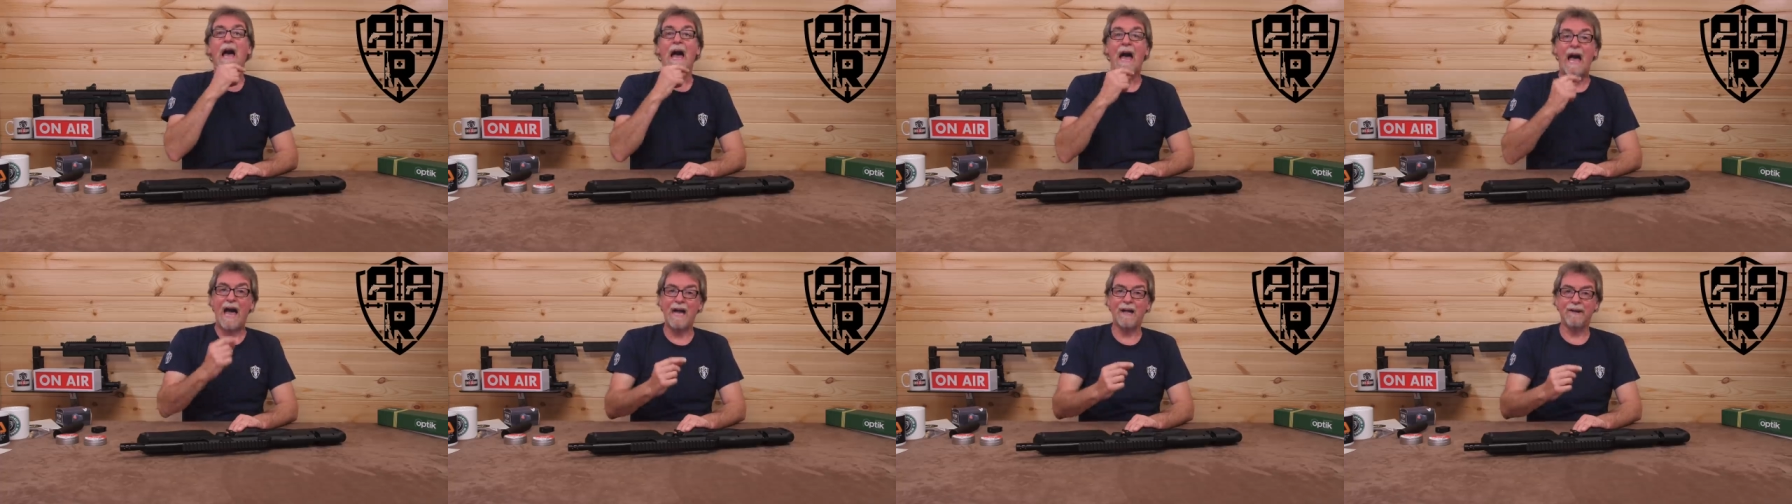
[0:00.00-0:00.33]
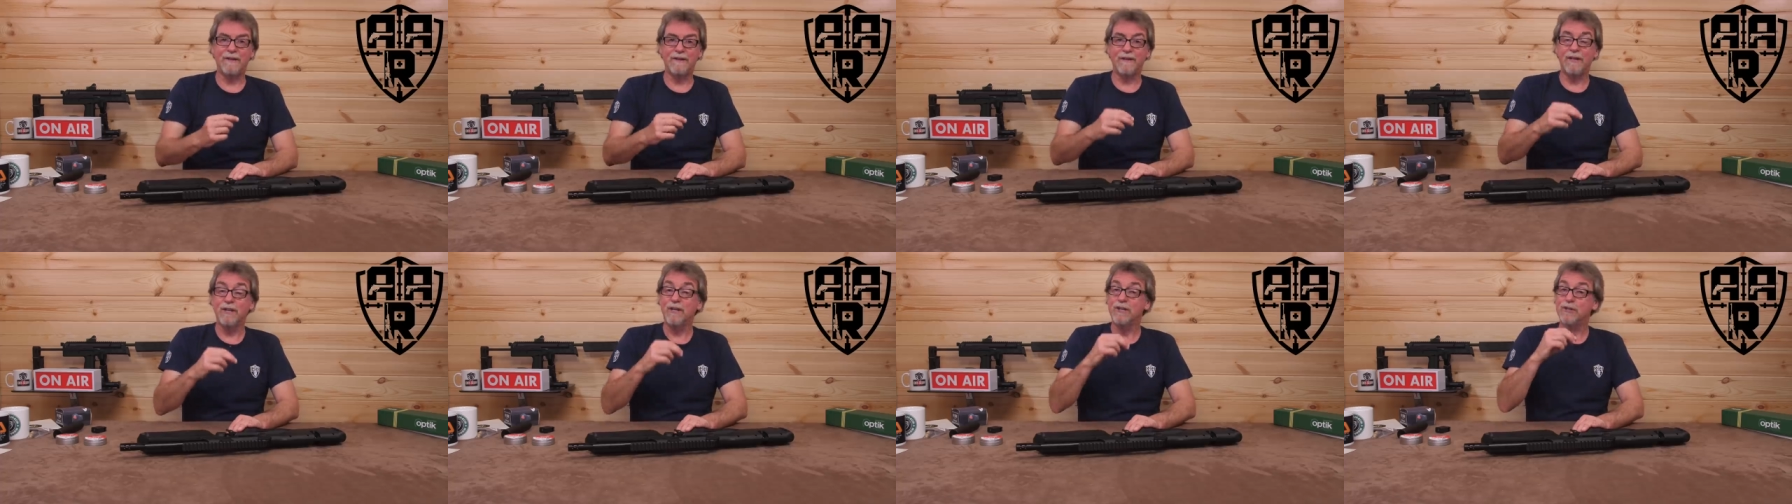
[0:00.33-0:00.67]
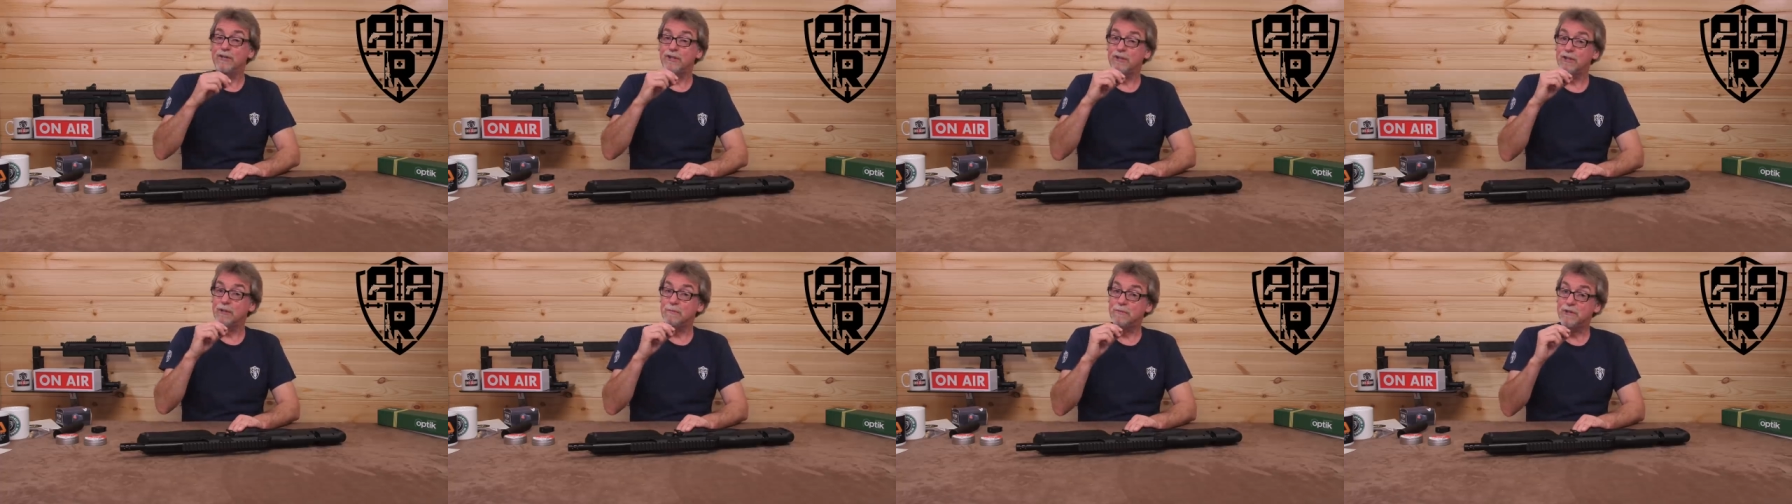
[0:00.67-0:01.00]
and
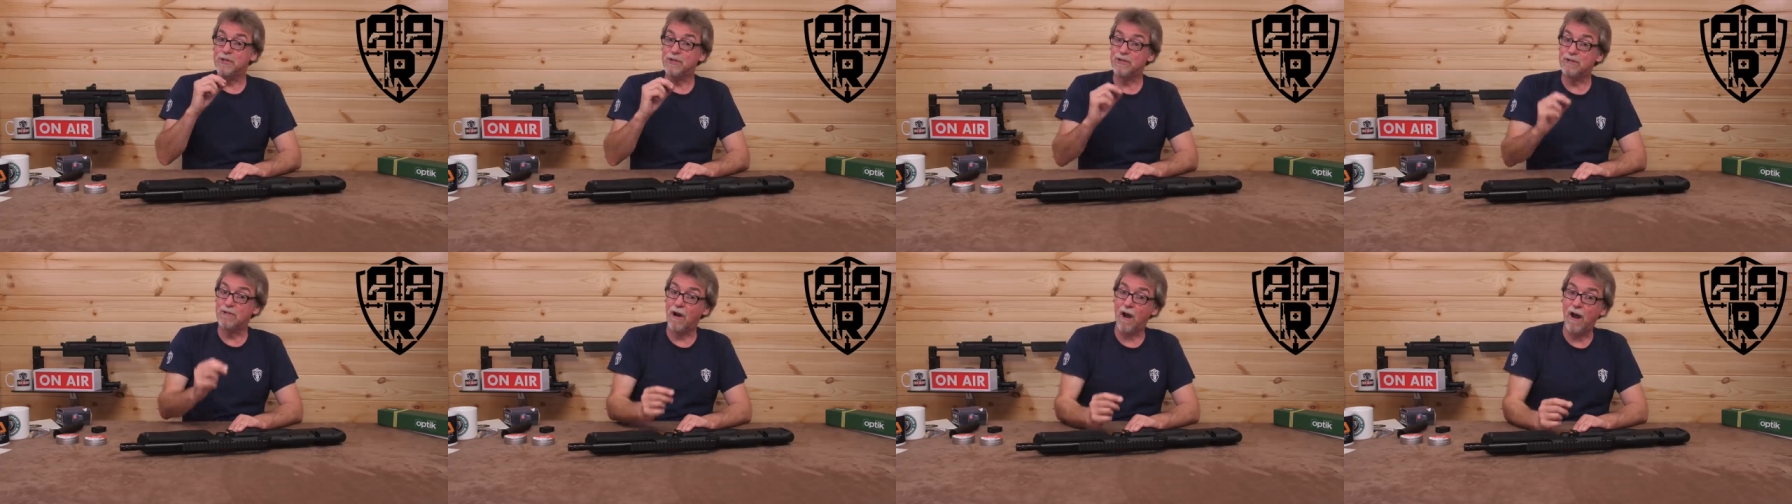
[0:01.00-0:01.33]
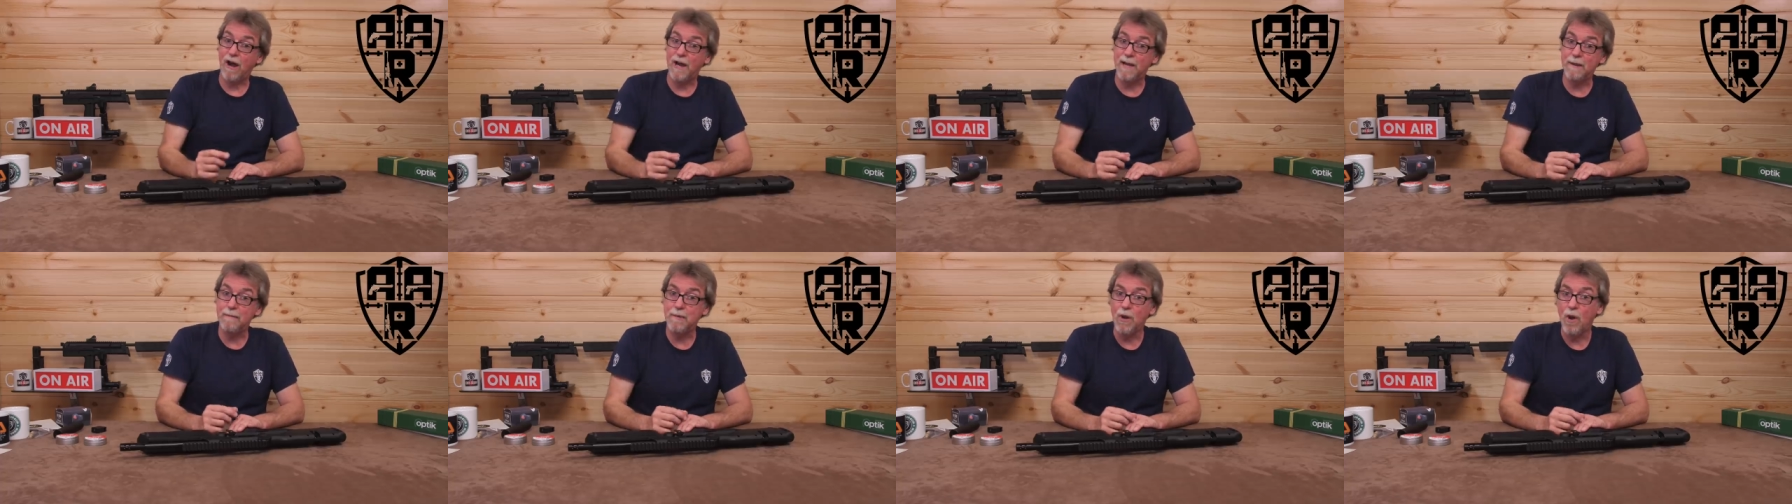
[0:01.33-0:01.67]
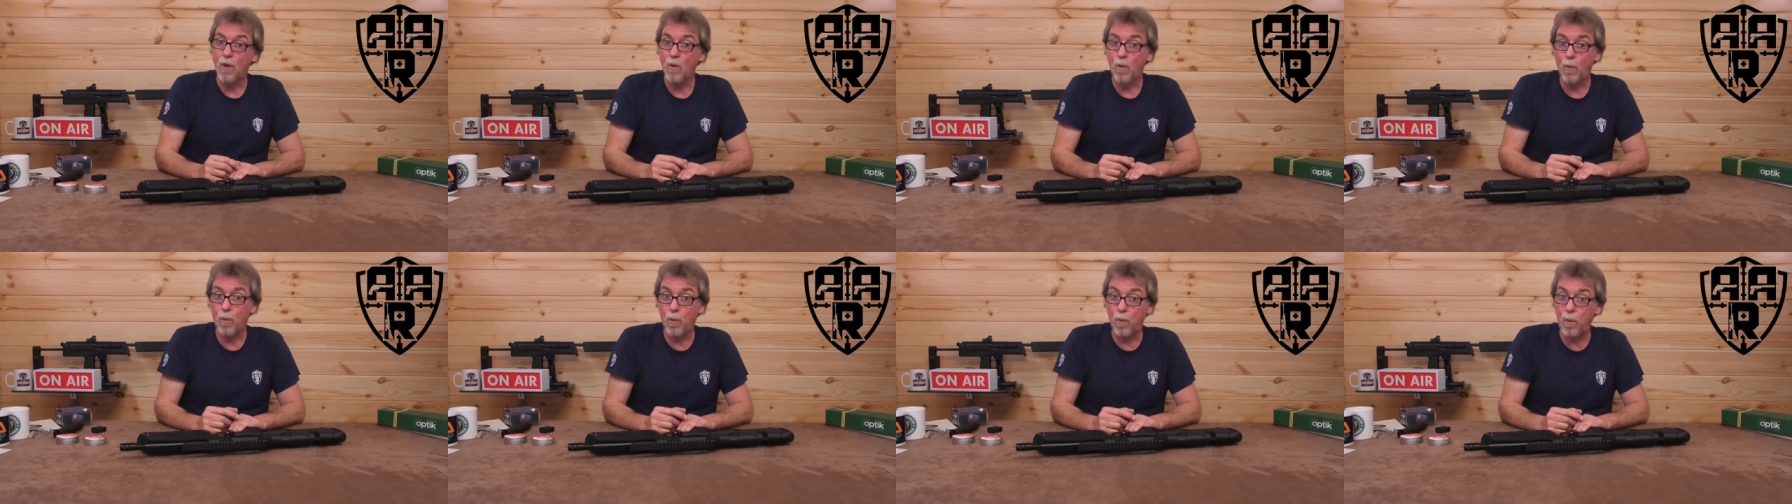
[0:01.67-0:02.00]
subscribe
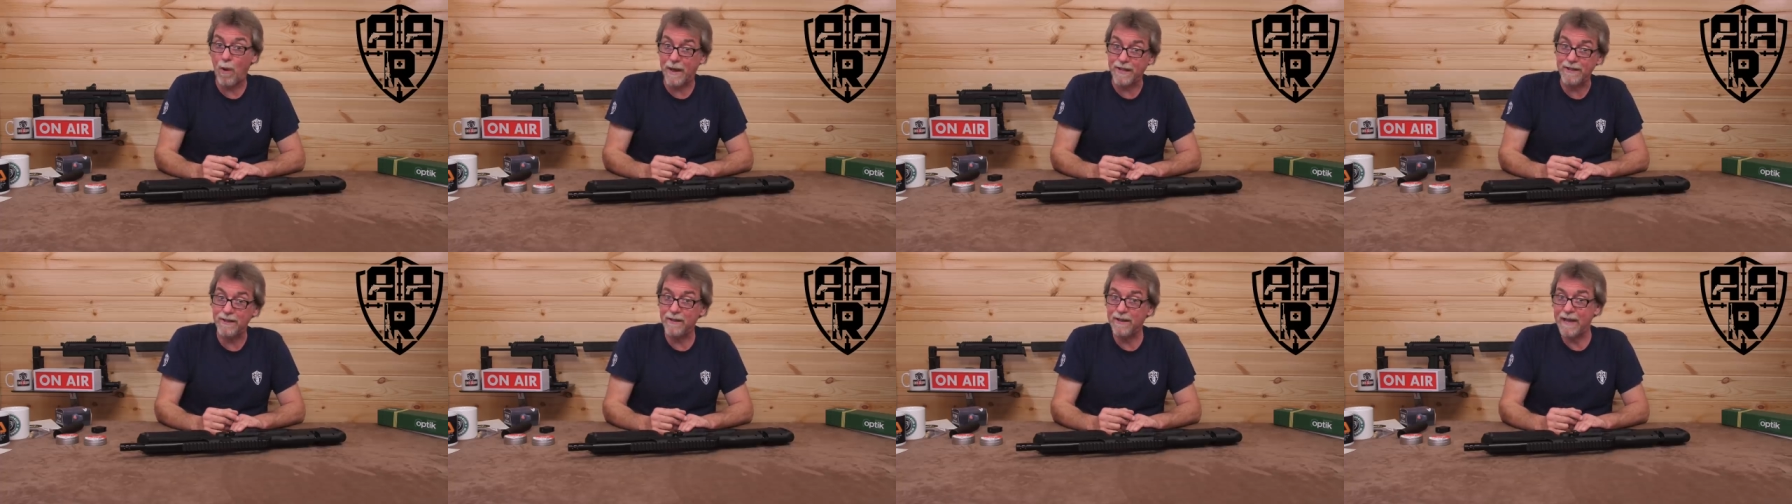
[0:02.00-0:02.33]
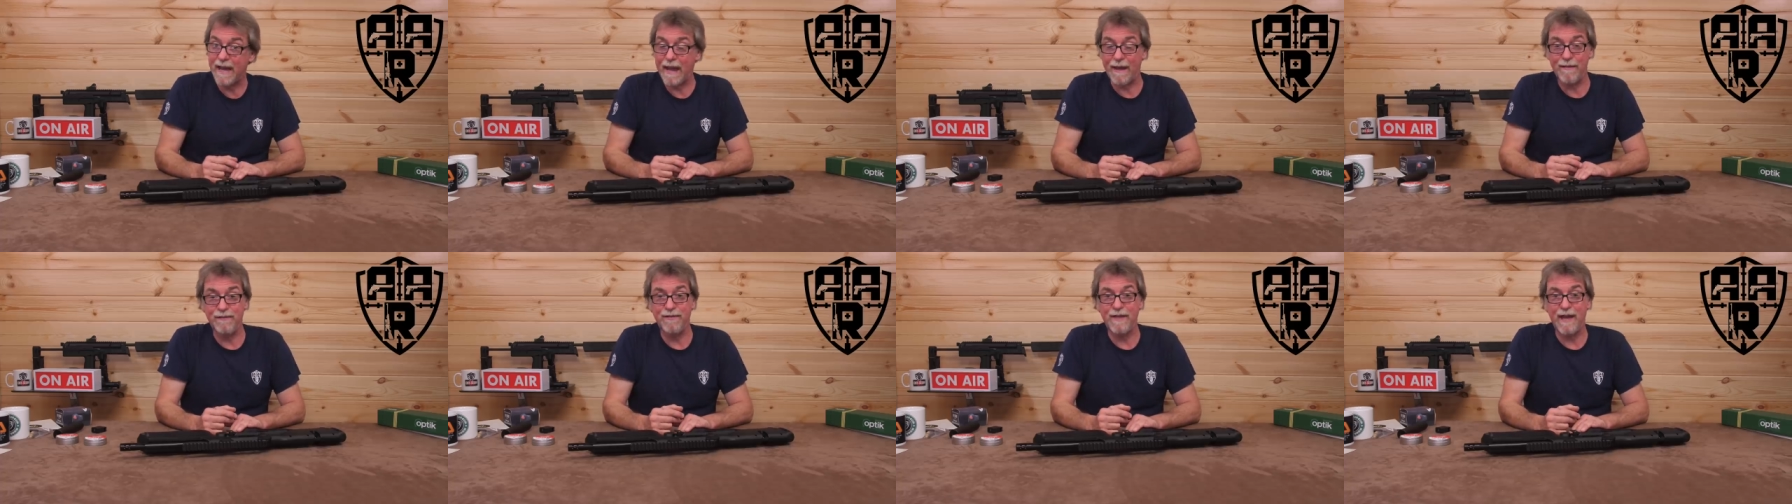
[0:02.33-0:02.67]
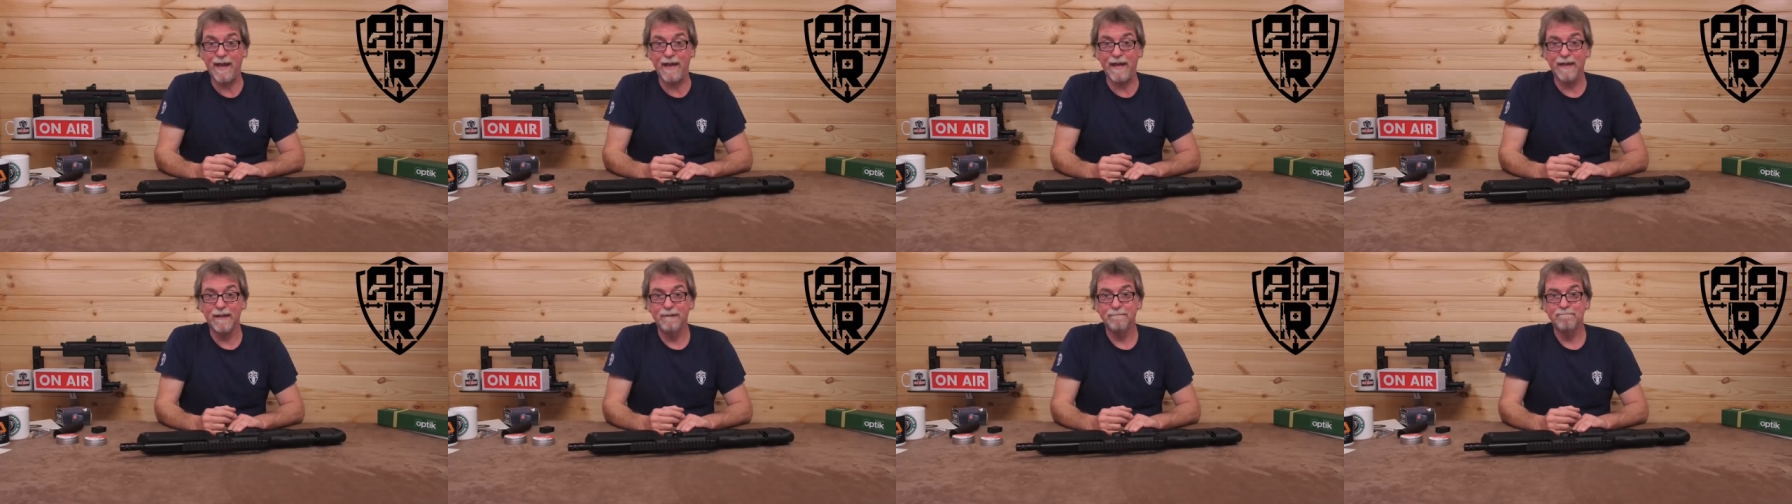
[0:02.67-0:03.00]
when you get
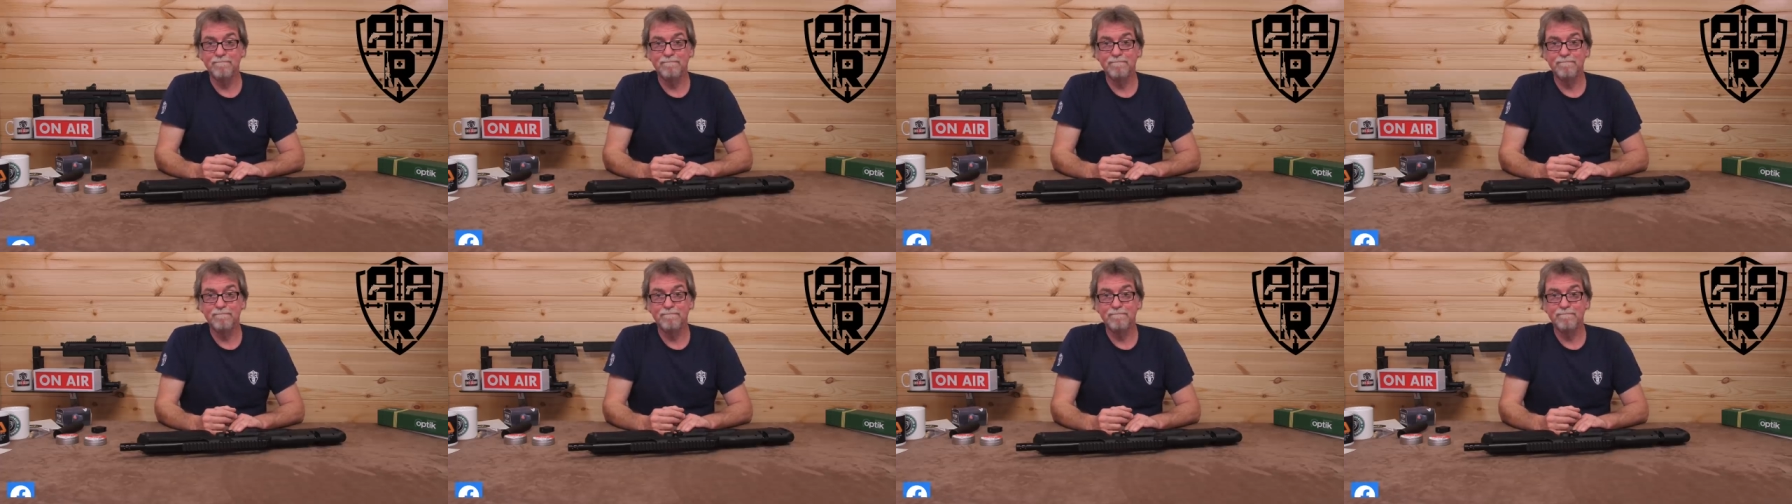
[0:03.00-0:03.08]
there.